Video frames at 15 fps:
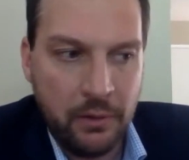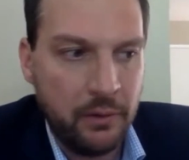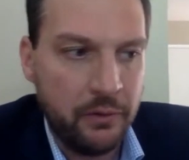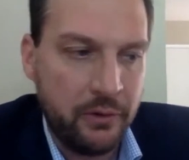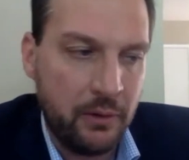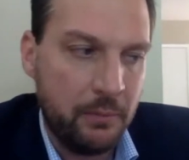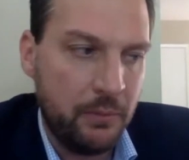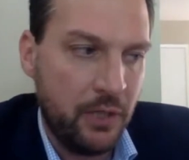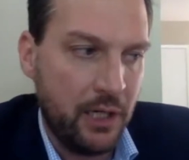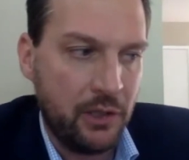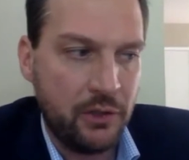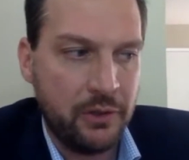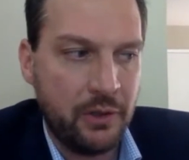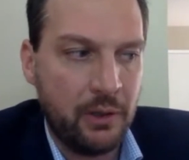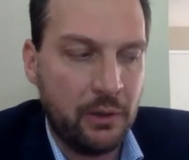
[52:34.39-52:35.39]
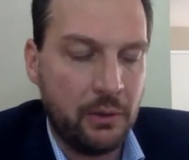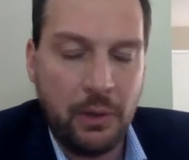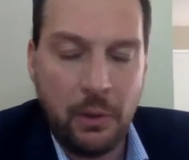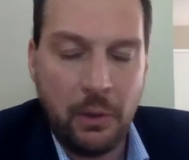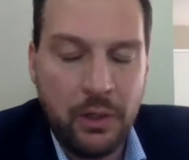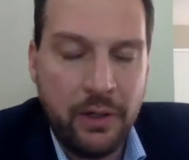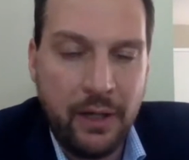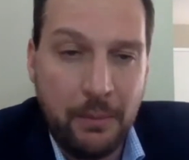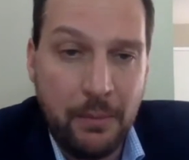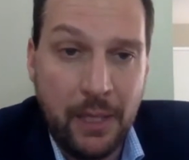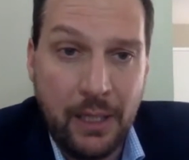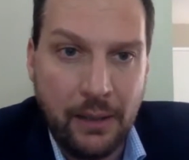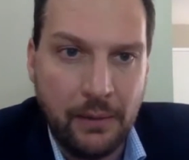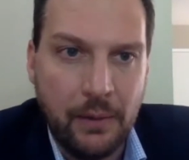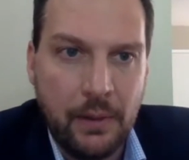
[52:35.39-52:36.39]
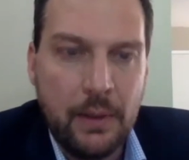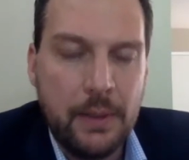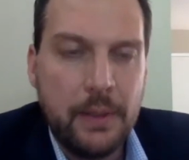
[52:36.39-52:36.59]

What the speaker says: this objections Article 9, what do they mean?